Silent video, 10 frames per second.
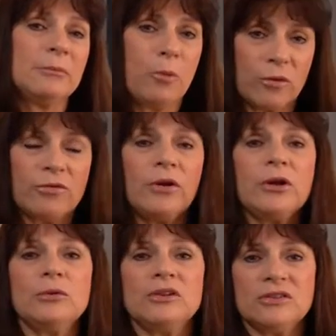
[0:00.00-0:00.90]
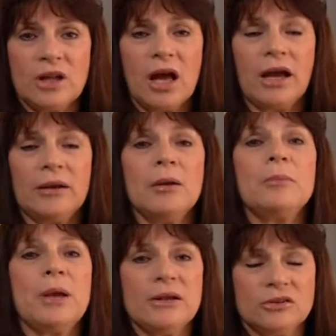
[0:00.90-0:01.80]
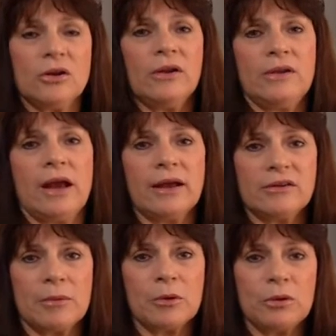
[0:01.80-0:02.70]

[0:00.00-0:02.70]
portfolio design based on the academic